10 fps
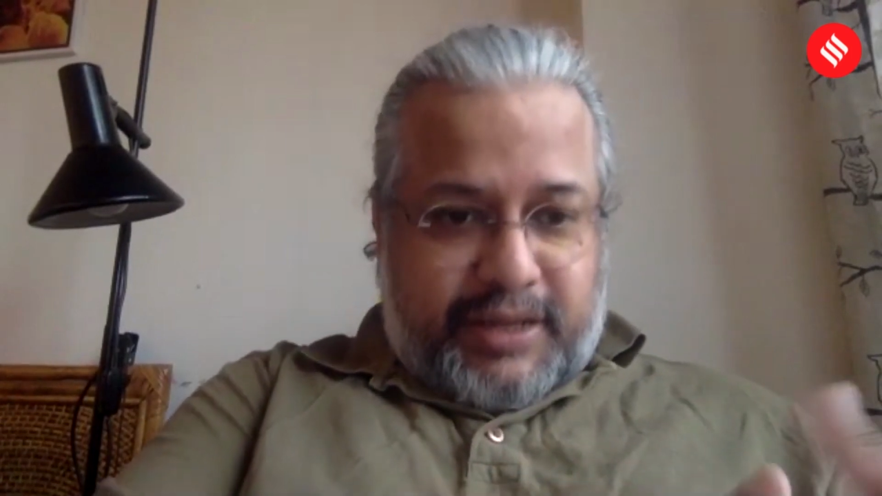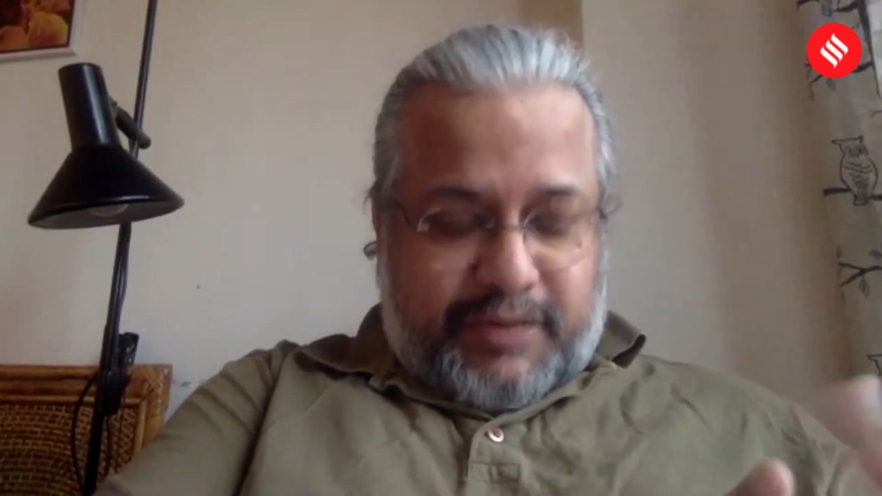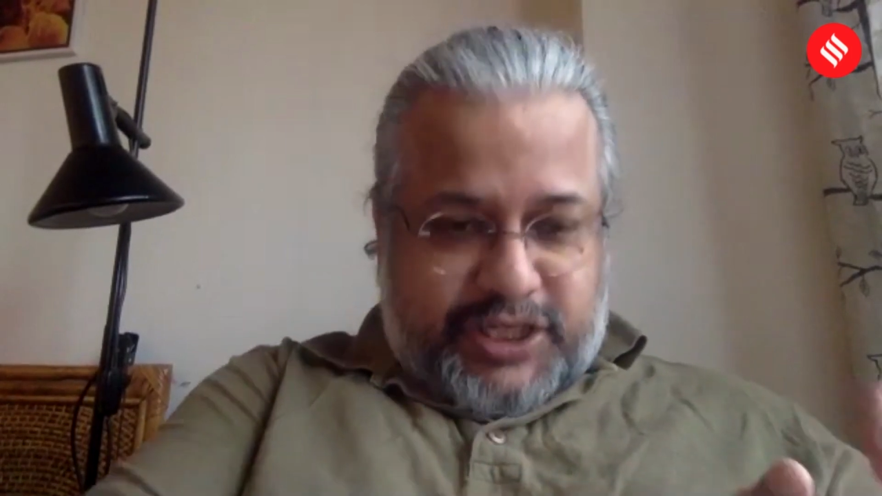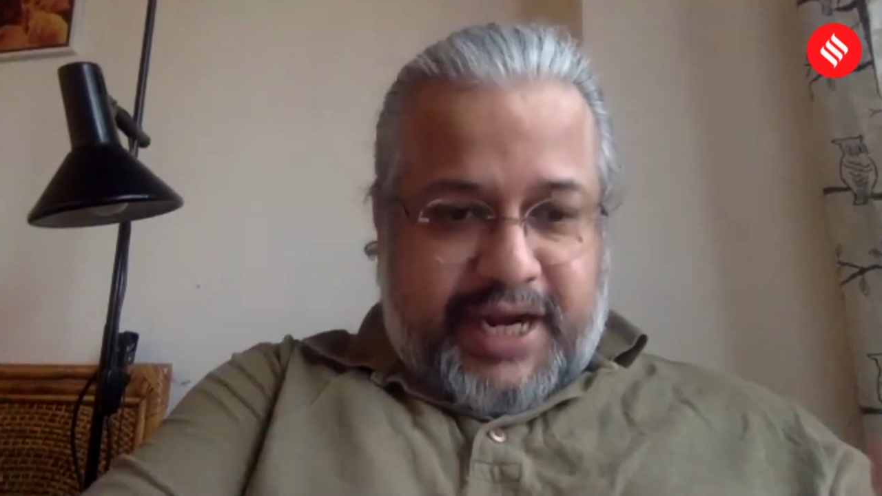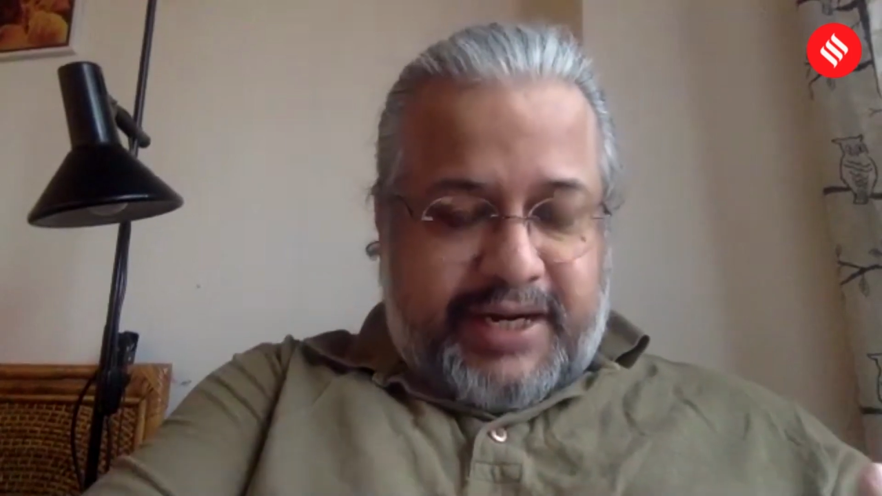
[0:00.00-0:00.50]

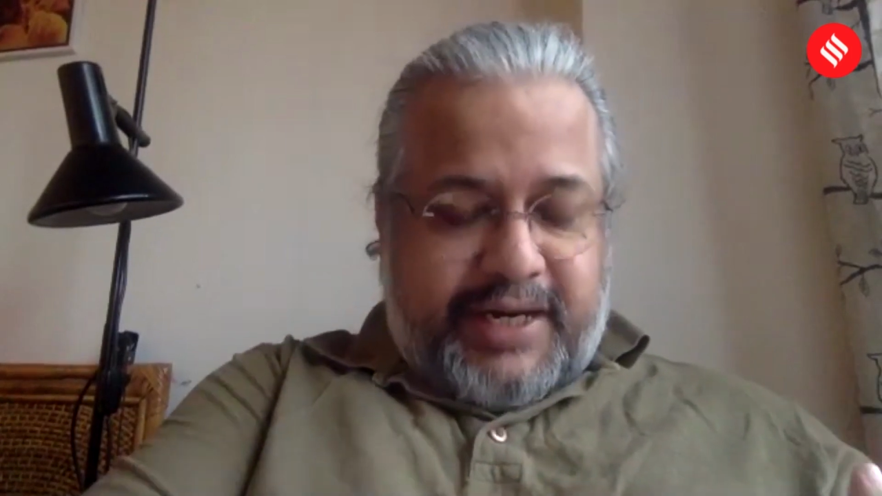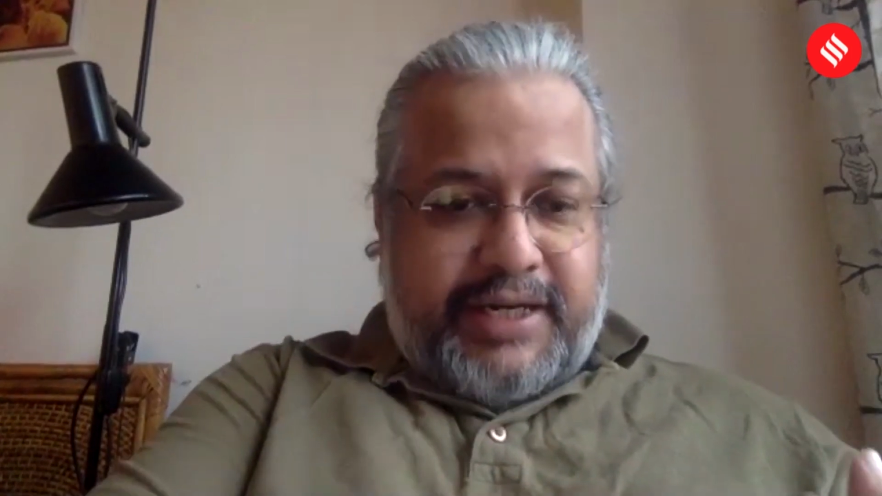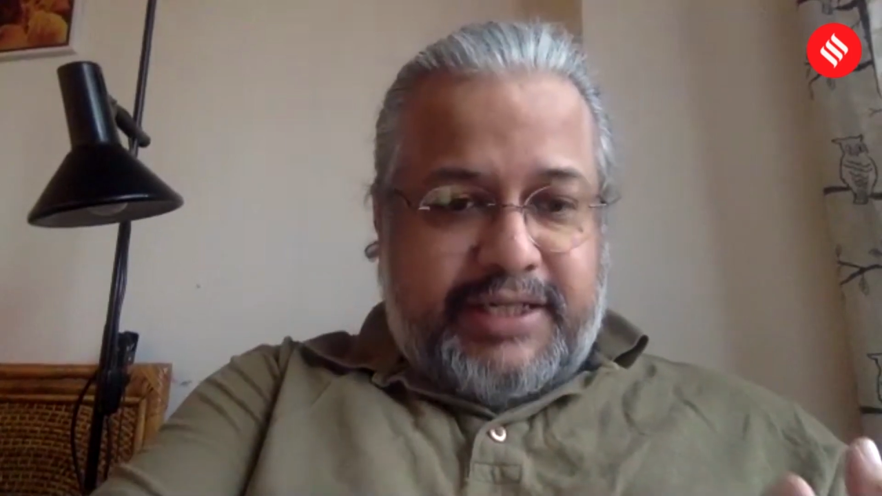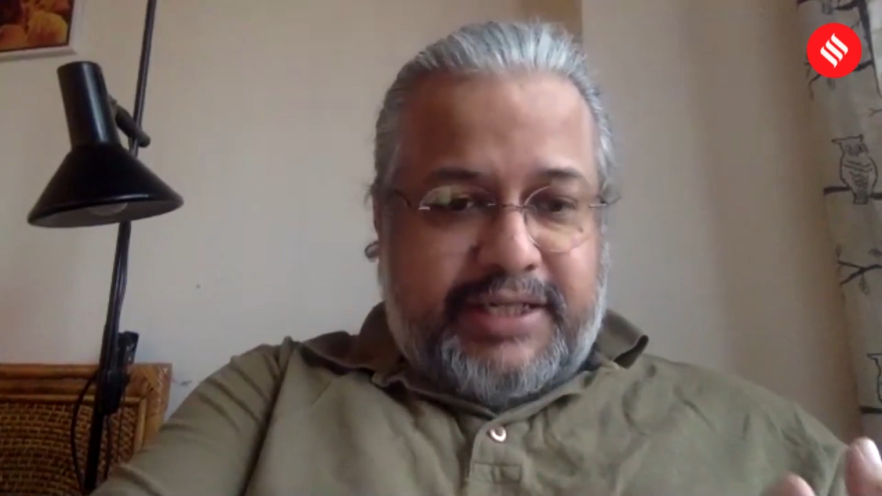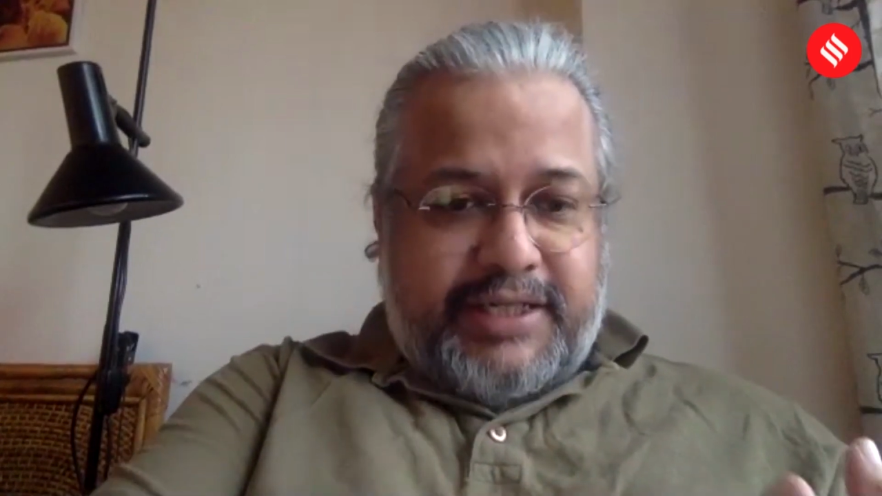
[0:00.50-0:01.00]
which ended
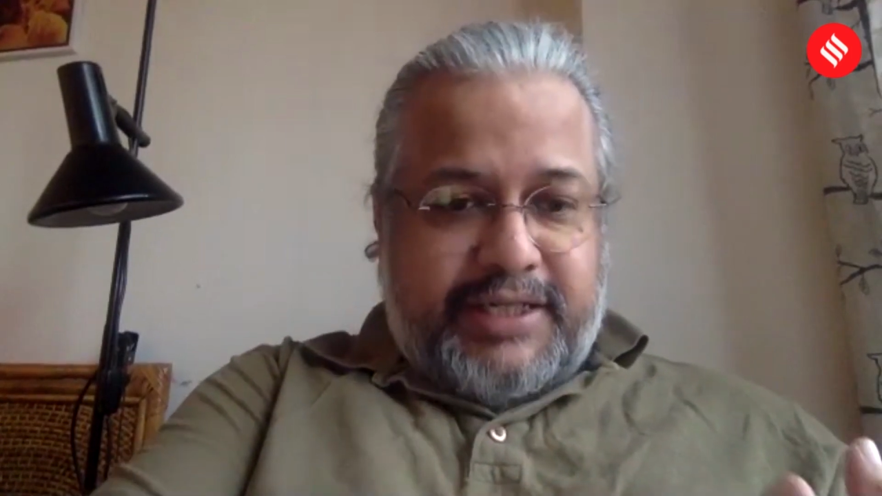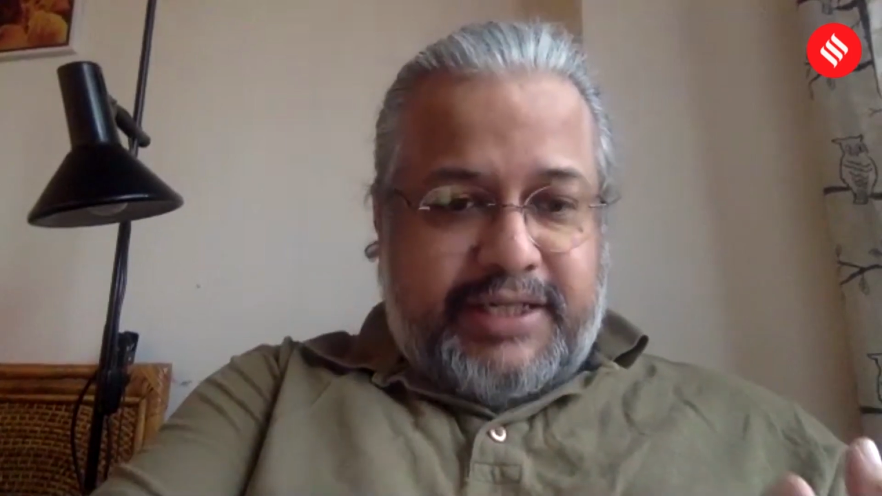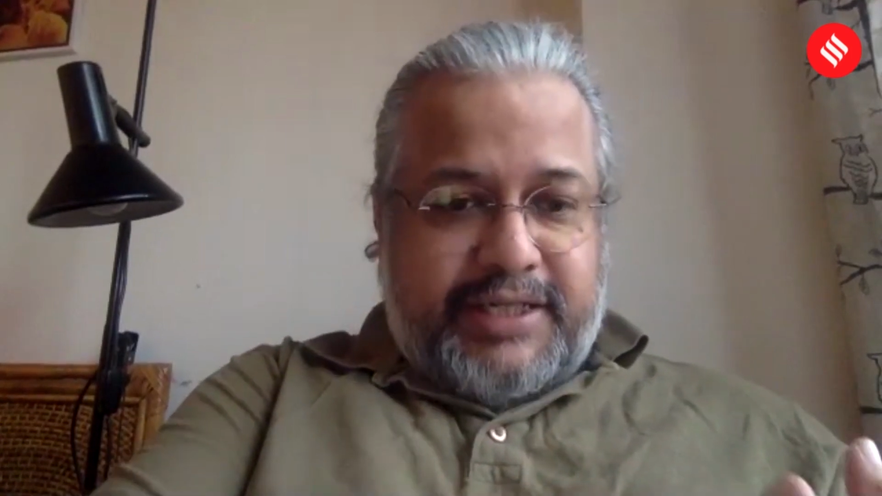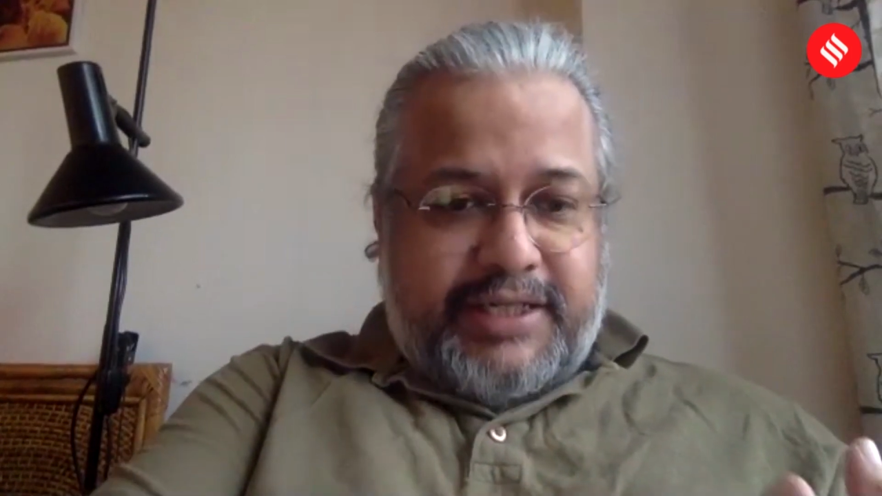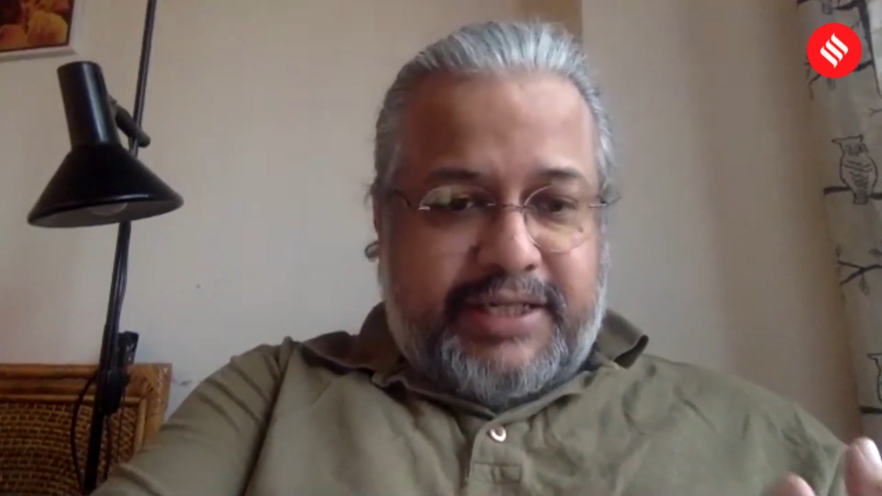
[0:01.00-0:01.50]
in
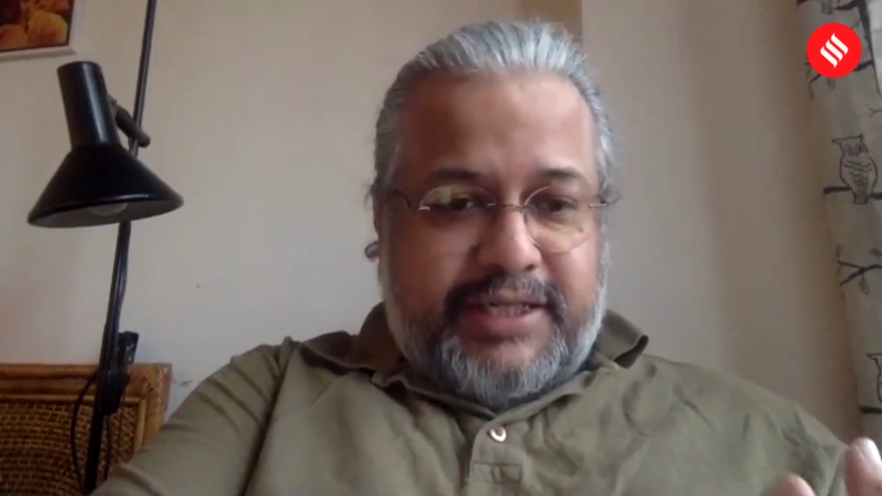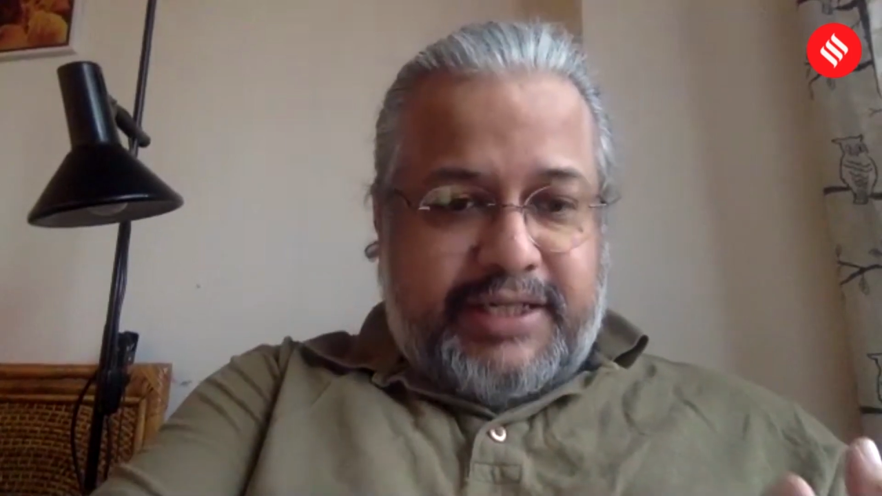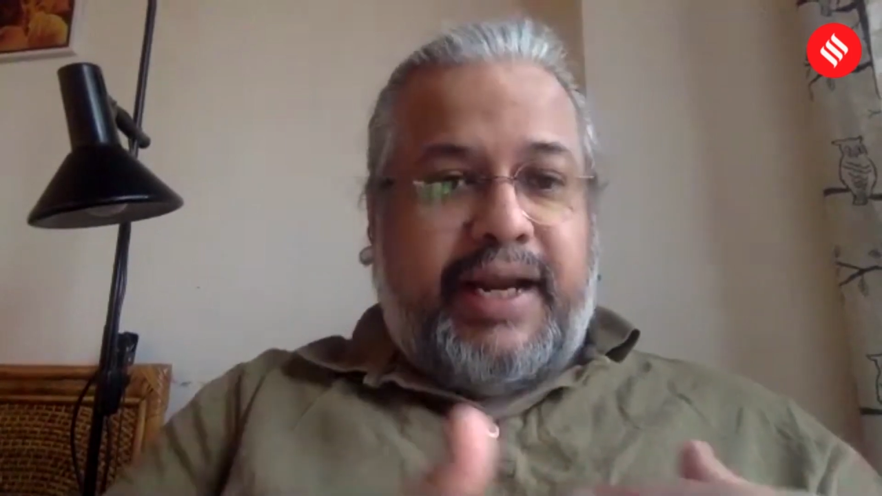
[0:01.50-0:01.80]
September,